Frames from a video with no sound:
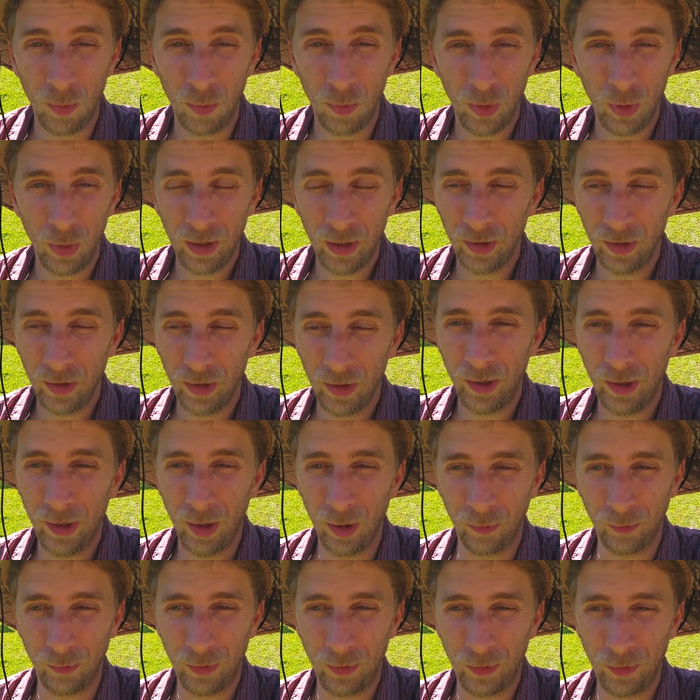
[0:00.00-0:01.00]
Well, one other
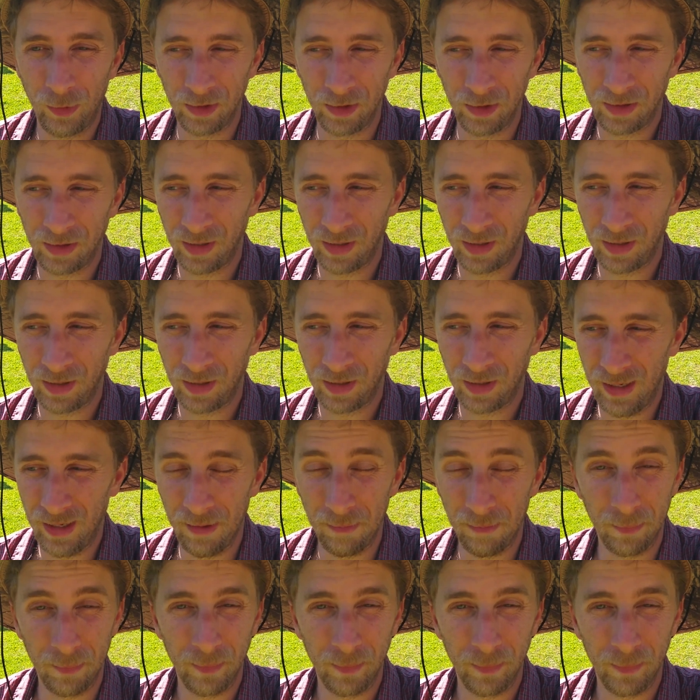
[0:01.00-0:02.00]
note first. I
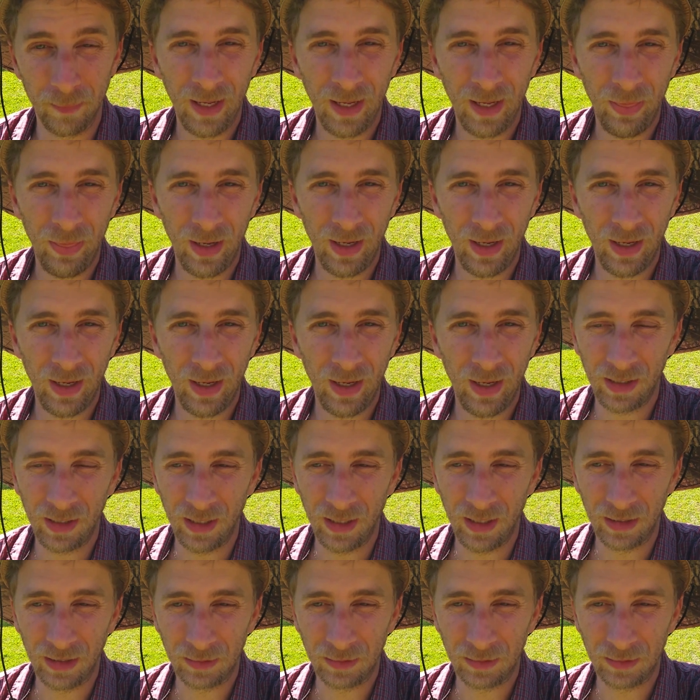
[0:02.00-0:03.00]
thought it
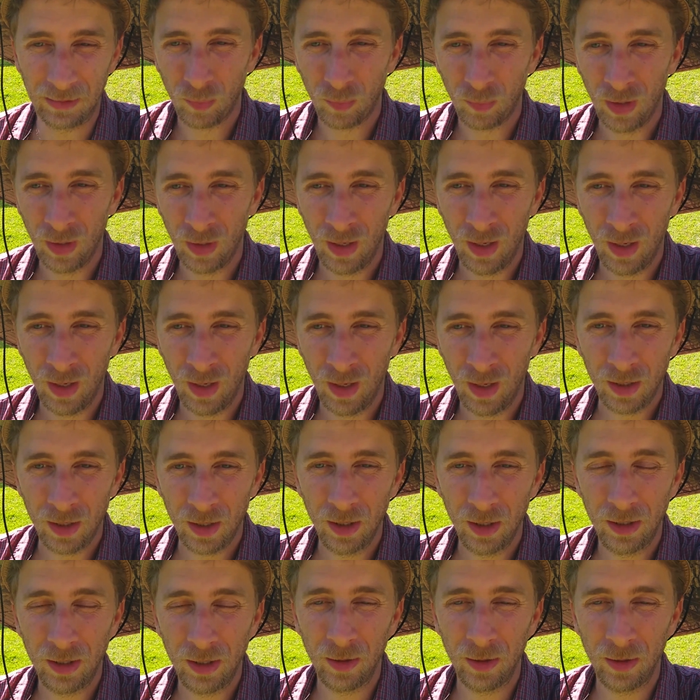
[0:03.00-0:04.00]
was
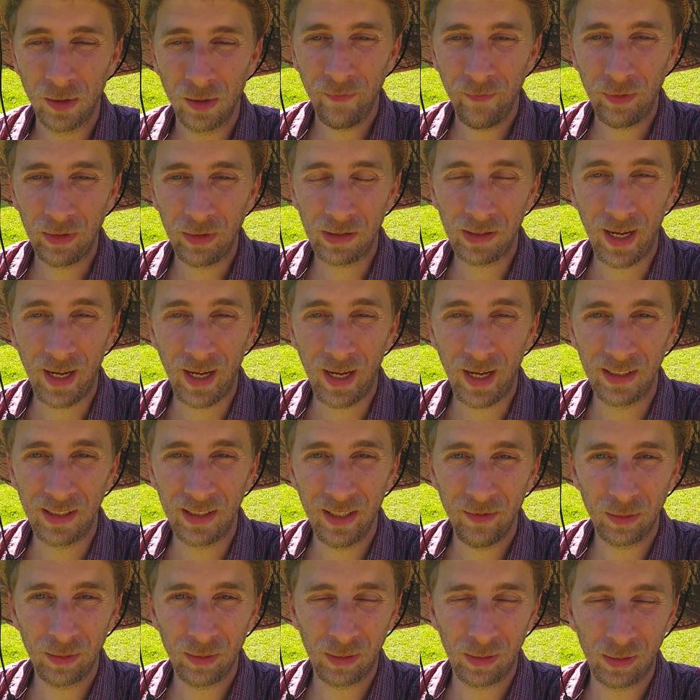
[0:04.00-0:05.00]
good to emphasize the
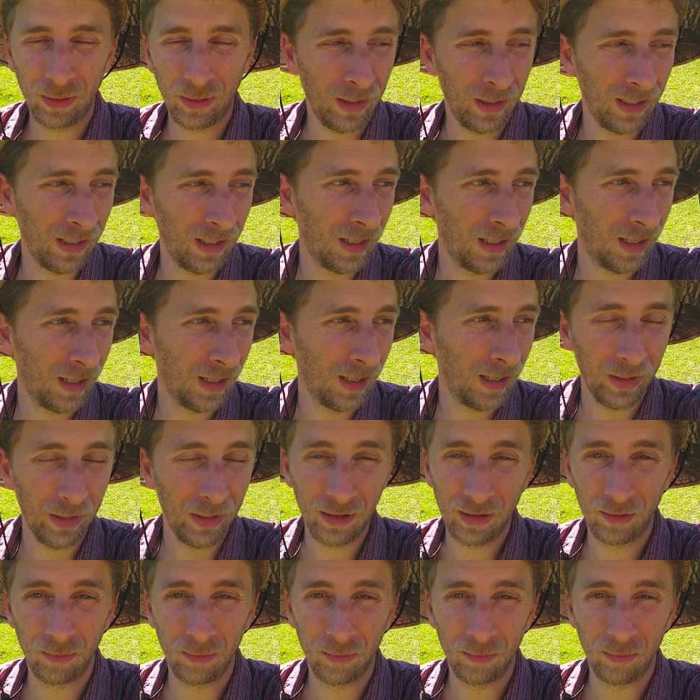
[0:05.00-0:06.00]
difference between
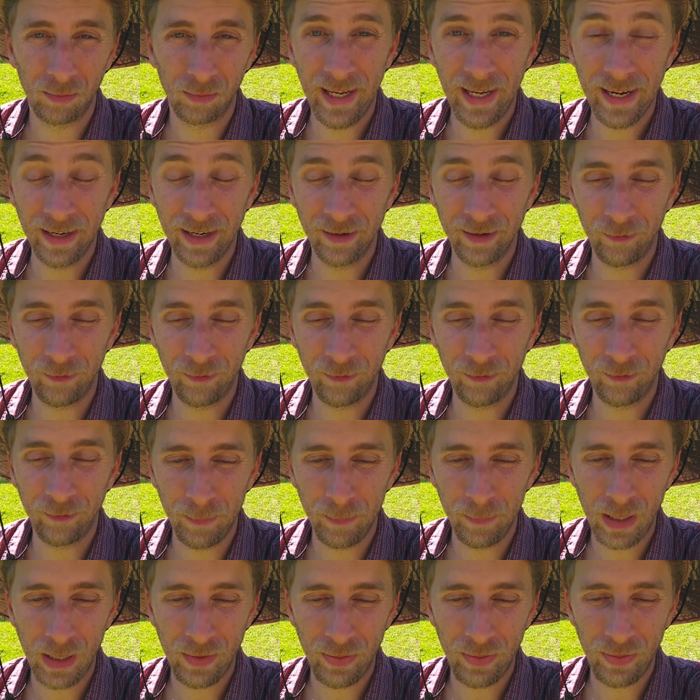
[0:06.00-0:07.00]
this dig and flip
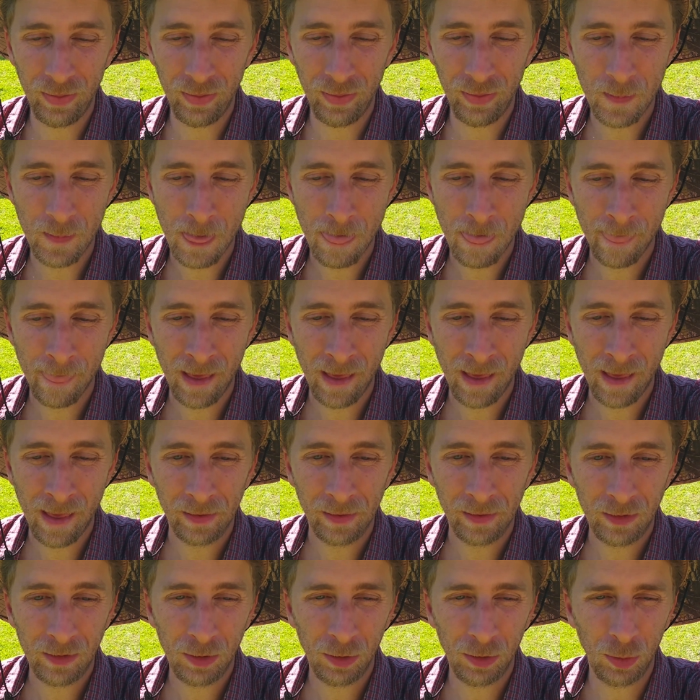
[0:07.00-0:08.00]
method
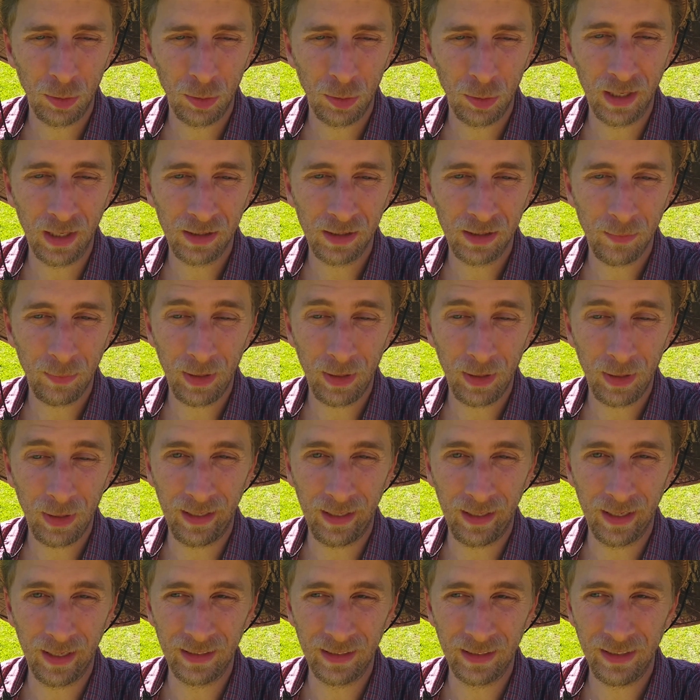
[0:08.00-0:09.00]
to something like
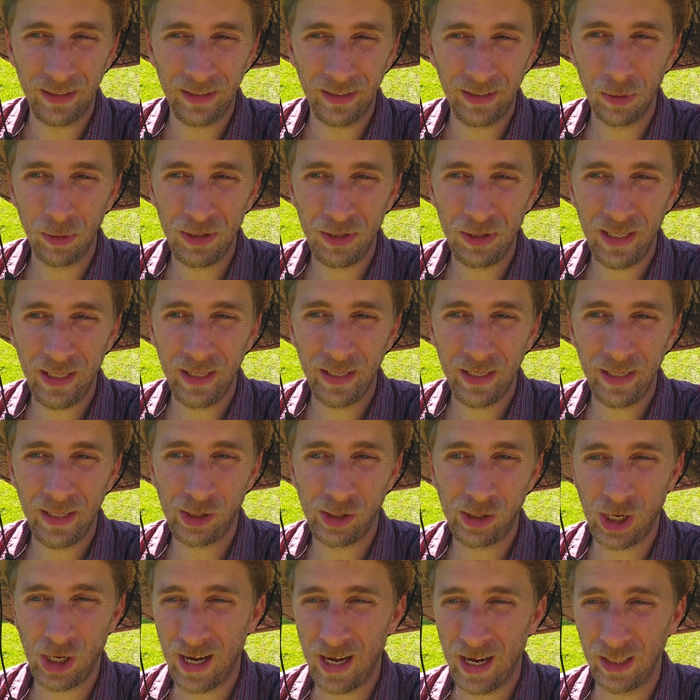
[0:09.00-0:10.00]
a double dig
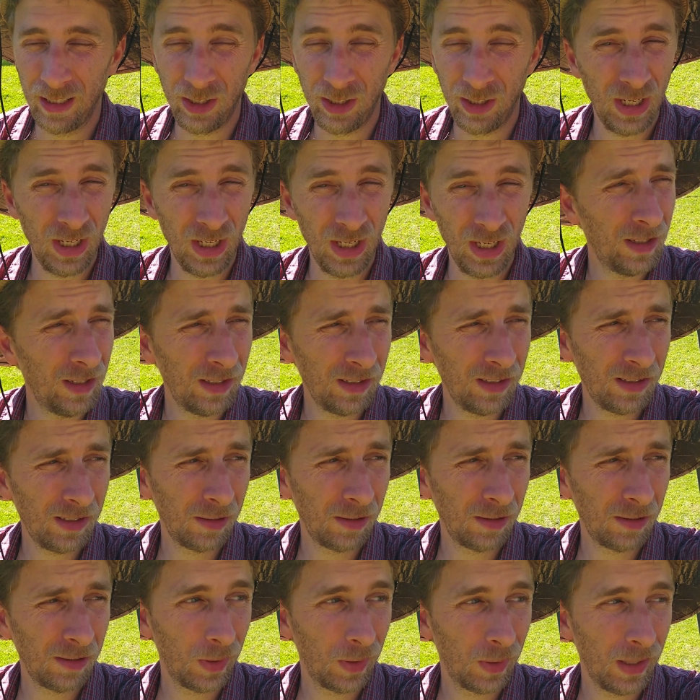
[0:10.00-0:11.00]
John Jeevons.
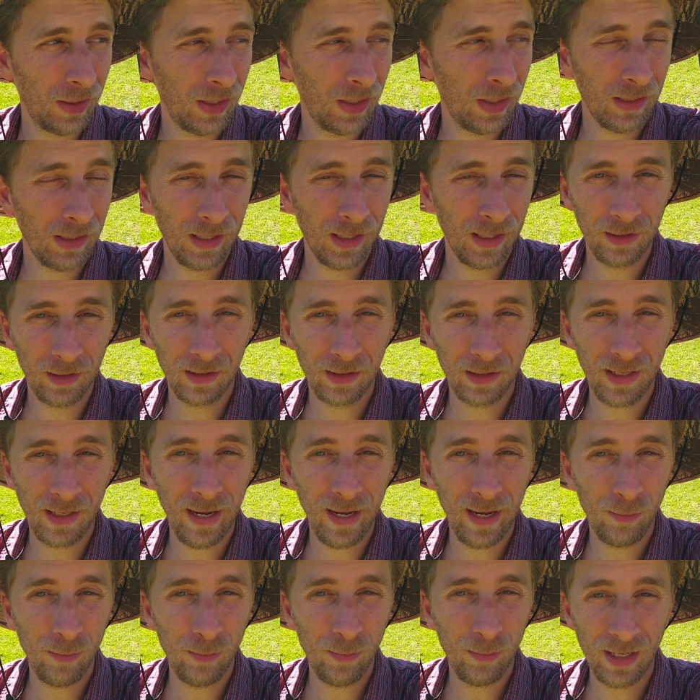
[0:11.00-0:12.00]
I think that's his
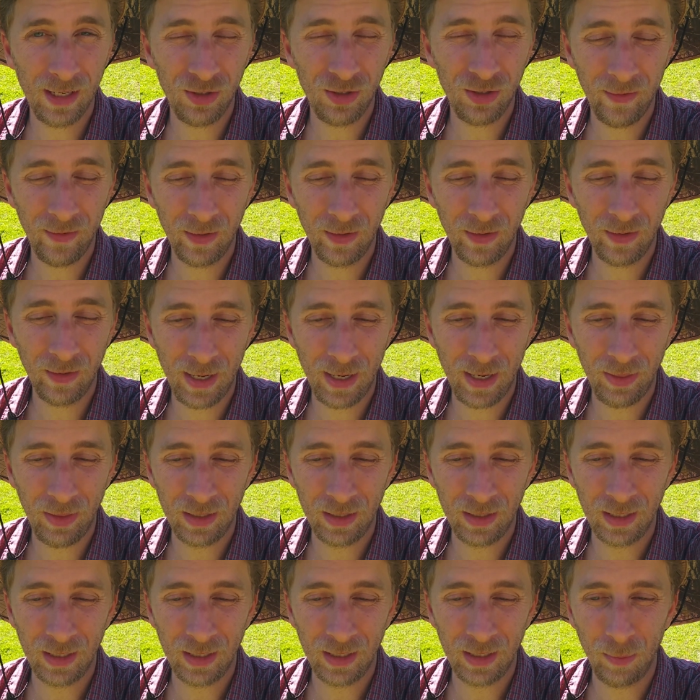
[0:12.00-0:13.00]
name, John Jeevons
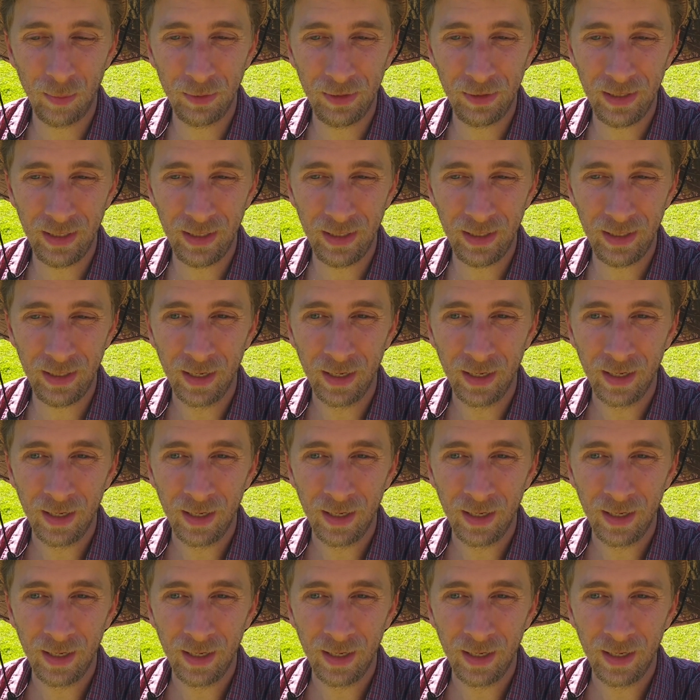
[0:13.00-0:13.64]
method, the double dig.